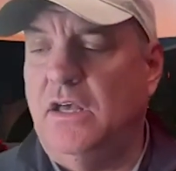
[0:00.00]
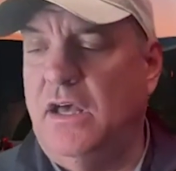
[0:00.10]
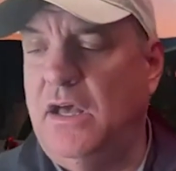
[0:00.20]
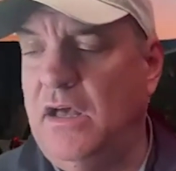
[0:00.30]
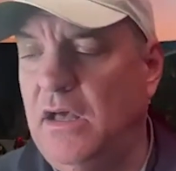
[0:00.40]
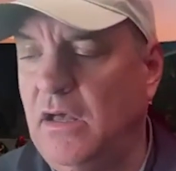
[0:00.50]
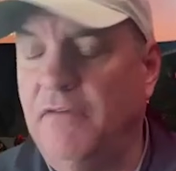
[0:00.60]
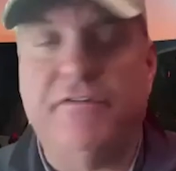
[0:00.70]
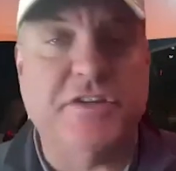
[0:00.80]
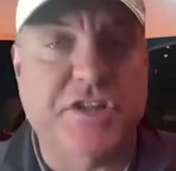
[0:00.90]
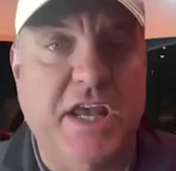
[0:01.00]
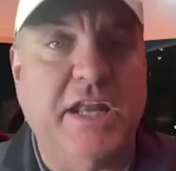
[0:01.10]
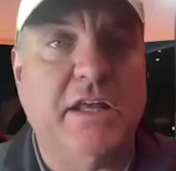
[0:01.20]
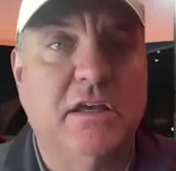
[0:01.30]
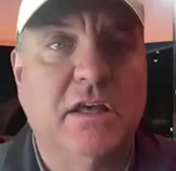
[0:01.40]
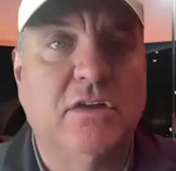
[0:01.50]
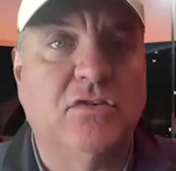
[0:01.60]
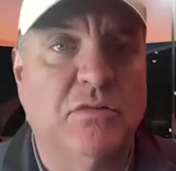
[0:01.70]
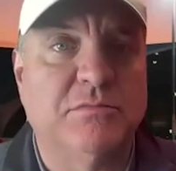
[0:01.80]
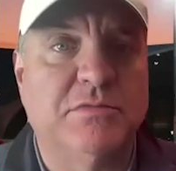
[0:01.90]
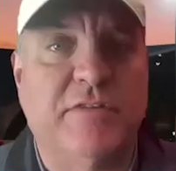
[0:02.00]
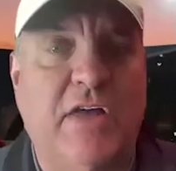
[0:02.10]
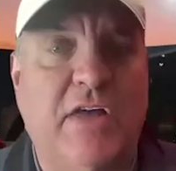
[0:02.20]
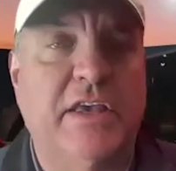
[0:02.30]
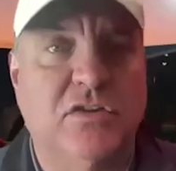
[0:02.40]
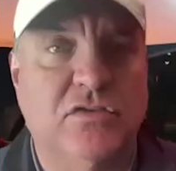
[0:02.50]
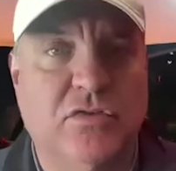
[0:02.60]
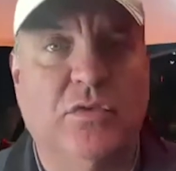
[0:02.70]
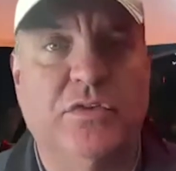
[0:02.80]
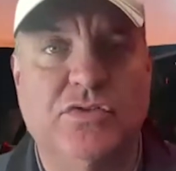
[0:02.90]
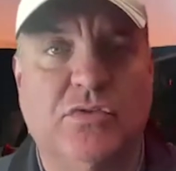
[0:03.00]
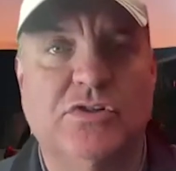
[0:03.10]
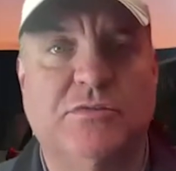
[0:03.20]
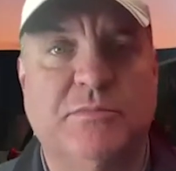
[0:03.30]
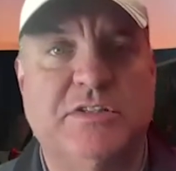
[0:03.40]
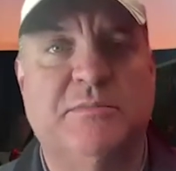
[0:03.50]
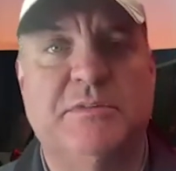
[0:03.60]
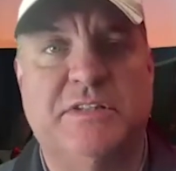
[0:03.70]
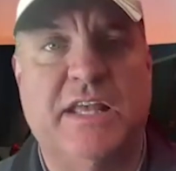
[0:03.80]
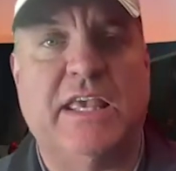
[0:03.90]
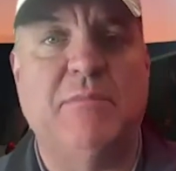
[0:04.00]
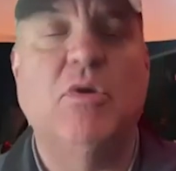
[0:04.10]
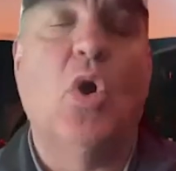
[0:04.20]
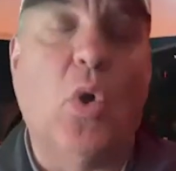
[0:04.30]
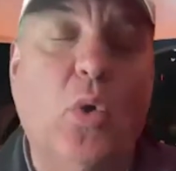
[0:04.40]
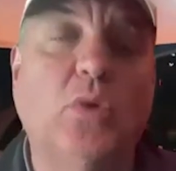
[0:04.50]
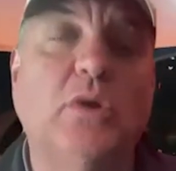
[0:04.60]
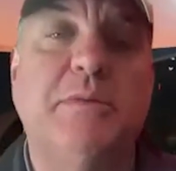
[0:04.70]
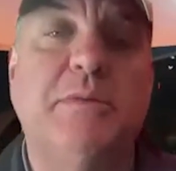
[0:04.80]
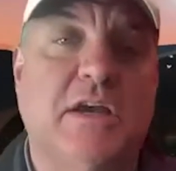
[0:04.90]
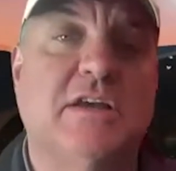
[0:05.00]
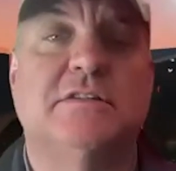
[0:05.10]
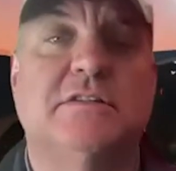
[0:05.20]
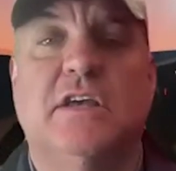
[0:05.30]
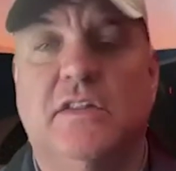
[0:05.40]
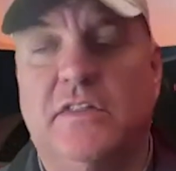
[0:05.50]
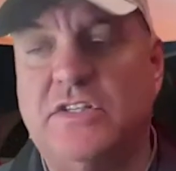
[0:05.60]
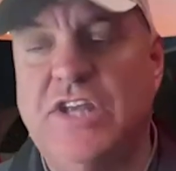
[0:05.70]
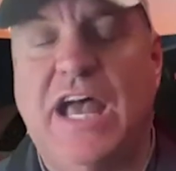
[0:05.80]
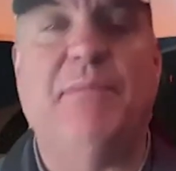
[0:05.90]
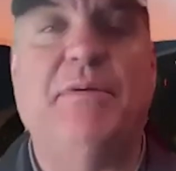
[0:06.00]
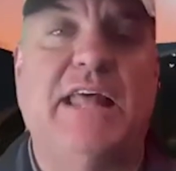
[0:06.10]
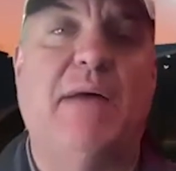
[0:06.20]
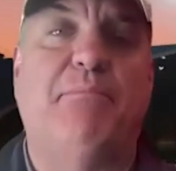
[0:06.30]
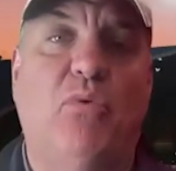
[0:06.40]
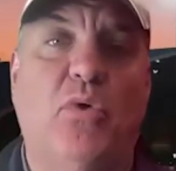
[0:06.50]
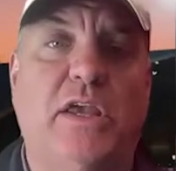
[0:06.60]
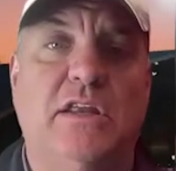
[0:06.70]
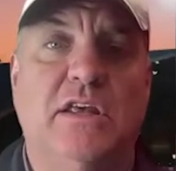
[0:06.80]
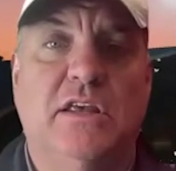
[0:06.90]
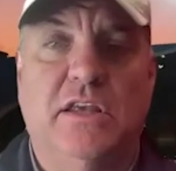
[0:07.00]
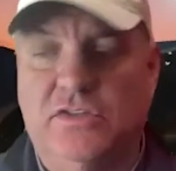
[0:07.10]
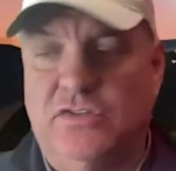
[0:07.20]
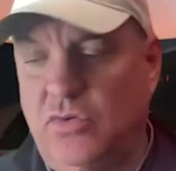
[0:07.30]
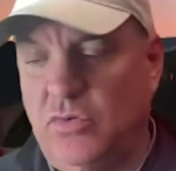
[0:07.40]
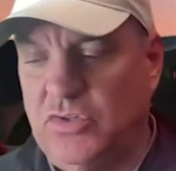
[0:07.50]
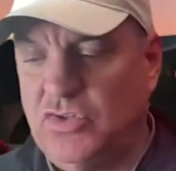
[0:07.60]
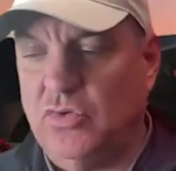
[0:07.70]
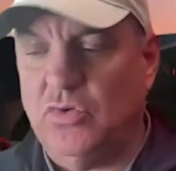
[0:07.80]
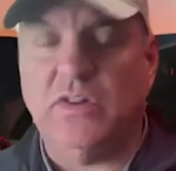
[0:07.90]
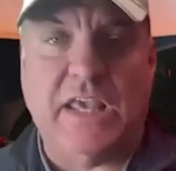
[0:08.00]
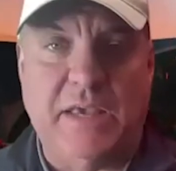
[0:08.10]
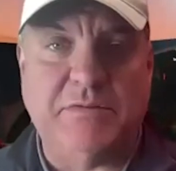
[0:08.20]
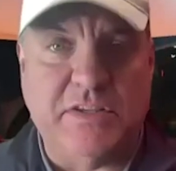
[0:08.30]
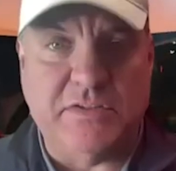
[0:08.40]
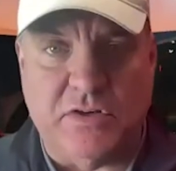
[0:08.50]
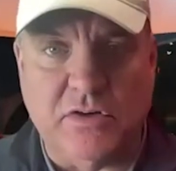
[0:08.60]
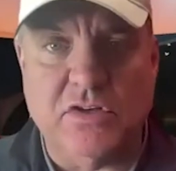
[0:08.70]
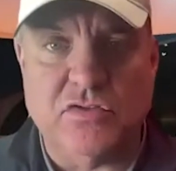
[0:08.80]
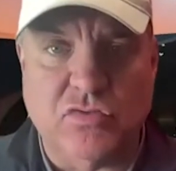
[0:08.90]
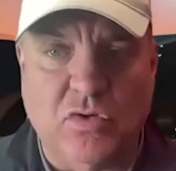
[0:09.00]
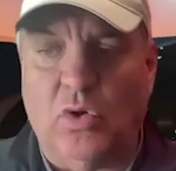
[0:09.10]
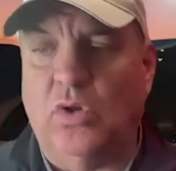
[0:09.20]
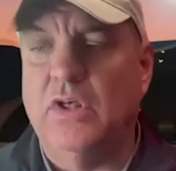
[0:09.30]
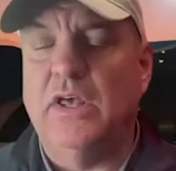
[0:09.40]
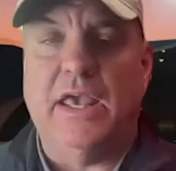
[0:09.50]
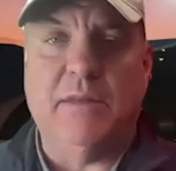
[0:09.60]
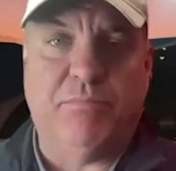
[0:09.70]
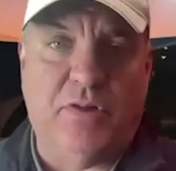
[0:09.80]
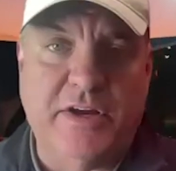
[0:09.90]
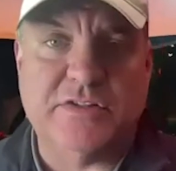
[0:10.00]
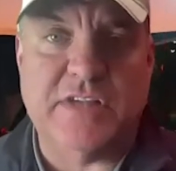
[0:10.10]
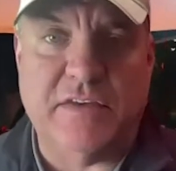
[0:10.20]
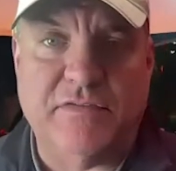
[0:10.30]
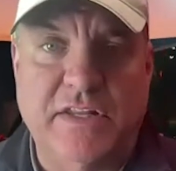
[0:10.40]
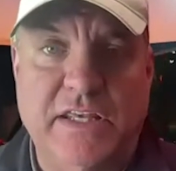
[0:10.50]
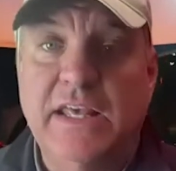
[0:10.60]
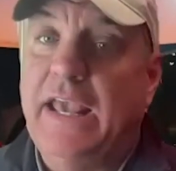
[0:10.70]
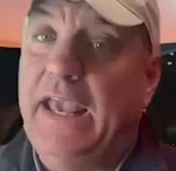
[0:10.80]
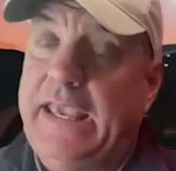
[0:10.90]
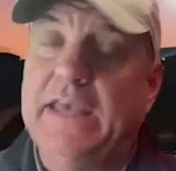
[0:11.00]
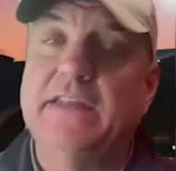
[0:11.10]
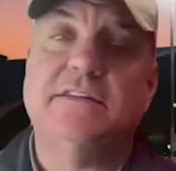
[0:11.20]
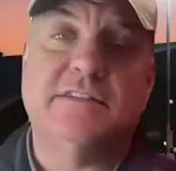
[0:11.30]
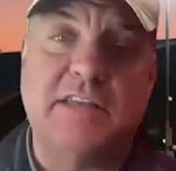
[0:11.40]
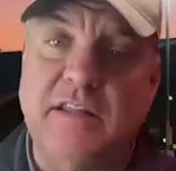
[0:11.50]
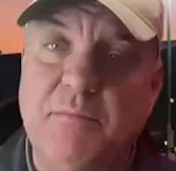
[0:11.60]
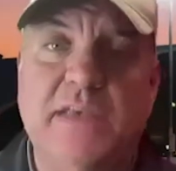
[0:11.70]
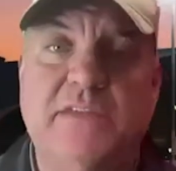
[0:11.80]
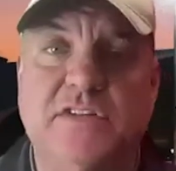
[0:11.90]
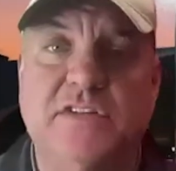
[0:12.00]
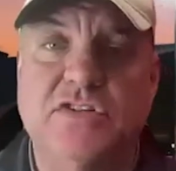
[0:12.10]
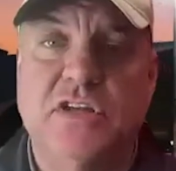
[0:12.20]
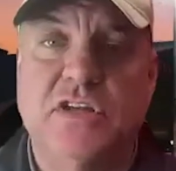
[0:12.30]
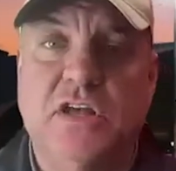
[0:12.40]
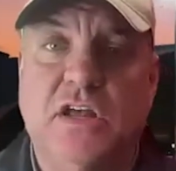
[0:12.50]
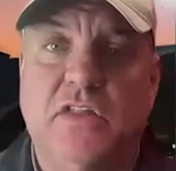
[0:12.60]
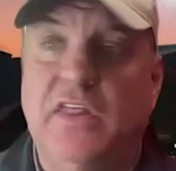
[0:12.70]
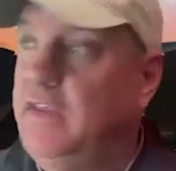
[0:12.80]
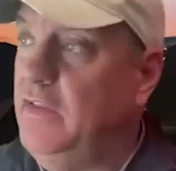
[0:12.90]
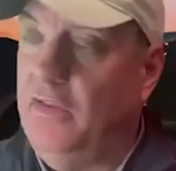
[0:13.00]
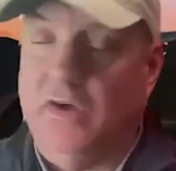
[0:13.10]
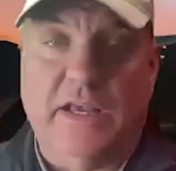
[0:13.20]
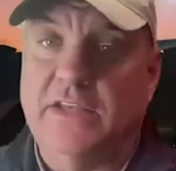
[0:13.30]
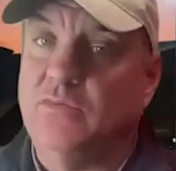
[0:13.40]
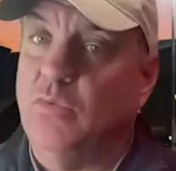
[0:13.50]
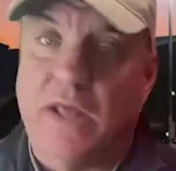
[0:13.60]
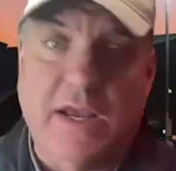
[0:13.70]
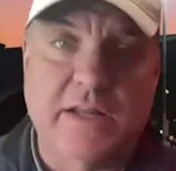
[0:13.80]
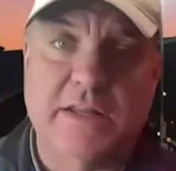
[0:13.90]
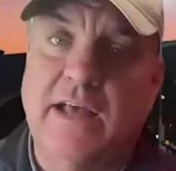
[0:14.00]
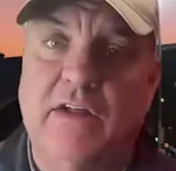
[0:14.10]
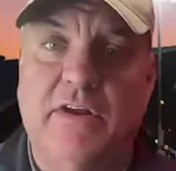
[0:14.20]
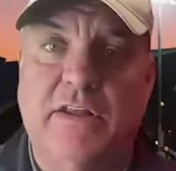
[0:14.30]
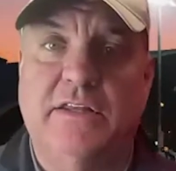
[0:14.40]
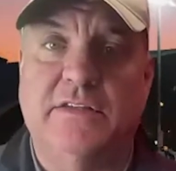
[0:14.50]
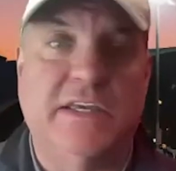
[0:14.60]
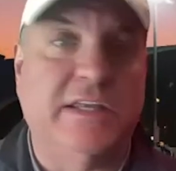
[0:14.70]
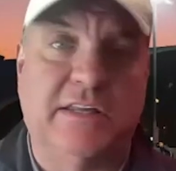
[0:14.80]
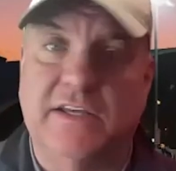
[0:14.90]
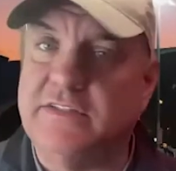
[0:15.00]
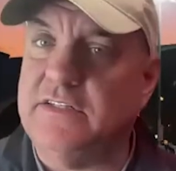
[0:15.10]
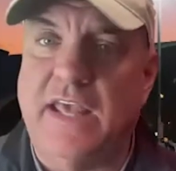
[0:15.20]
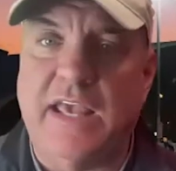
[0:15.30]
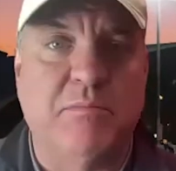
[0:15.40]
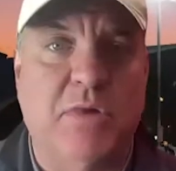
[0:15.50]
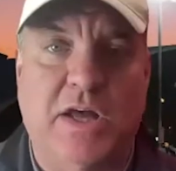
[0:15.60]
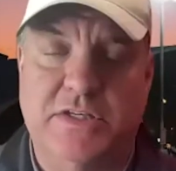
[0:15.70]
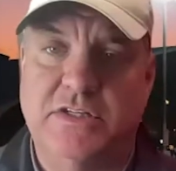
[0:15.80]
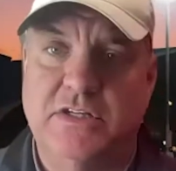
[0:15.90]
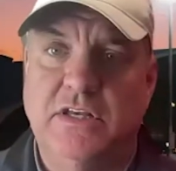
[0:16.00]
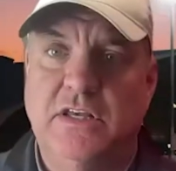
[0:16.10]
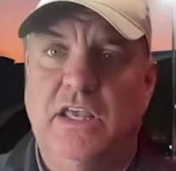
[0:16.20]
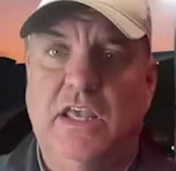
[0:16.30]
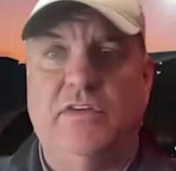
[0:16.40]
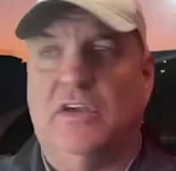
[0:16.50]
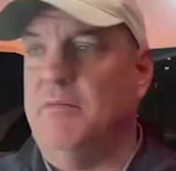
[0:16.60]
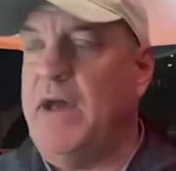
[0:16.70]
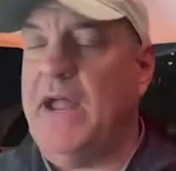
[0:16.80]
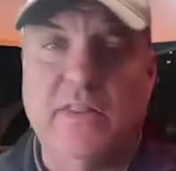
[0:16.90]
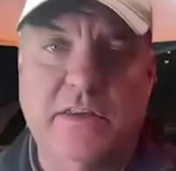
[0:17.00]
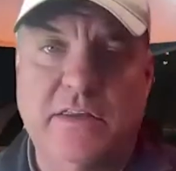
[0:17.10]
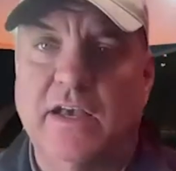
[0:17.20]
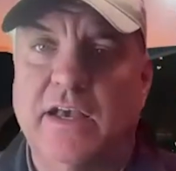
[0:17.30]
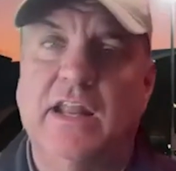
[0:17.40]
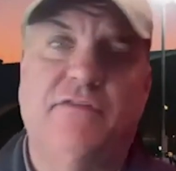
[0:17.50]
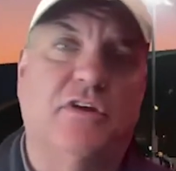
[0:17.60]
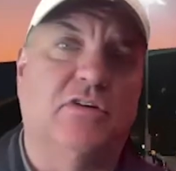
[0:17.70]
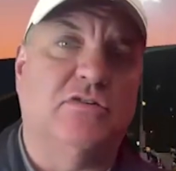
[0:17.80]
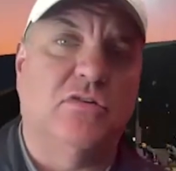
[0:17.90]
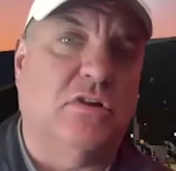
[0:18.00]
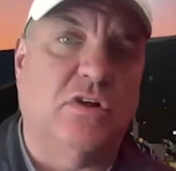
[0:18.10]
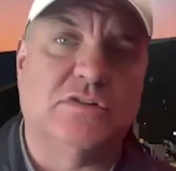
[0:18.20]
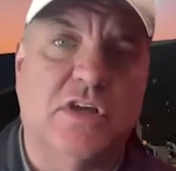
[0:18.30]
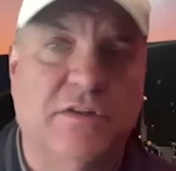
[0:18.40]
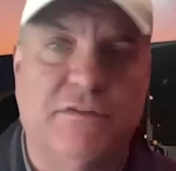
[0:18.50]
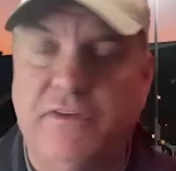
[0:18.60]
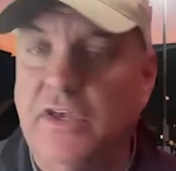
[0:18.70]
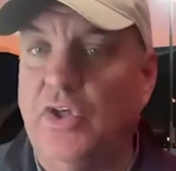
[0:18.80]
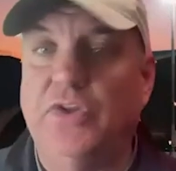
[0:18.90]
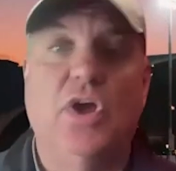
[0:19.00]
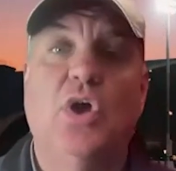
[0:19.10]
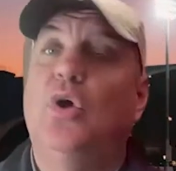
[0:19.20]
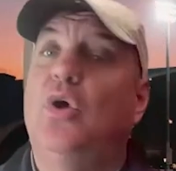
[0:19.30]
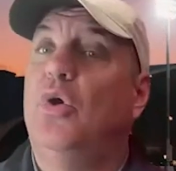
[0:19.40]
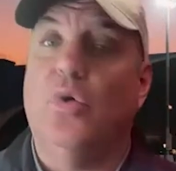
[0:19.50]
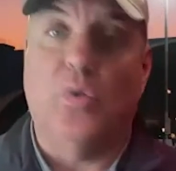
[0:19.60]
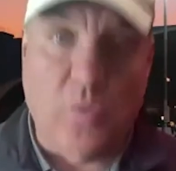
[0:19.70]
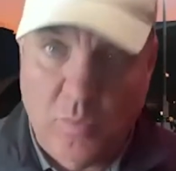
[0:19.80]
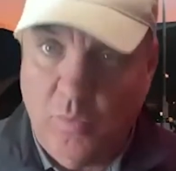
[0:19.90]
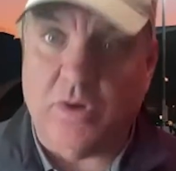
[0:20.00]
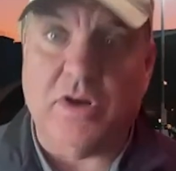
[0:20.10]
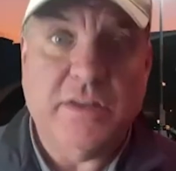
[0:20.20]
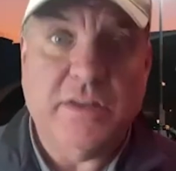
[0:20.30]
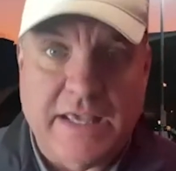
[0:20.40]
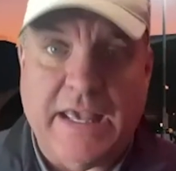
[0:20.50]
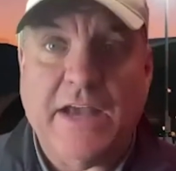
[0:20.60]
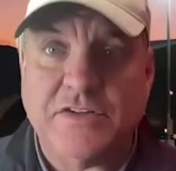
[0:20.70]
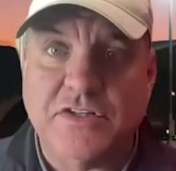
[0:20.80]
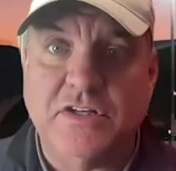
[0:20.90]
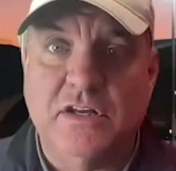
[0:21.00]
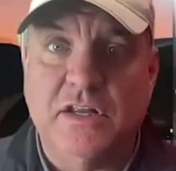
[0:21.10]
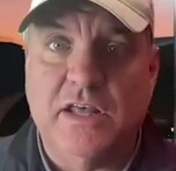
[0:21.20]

officiating in terms of how they controlled the Georgia-Mississippi State game, only because the job at that point is to ensure the game stays under control and player safety, and send the message that, look, guys, we're not going to tolerate this. It doesn't take much. If you come out of the dugout, if you're too close on the field, we're going to take action.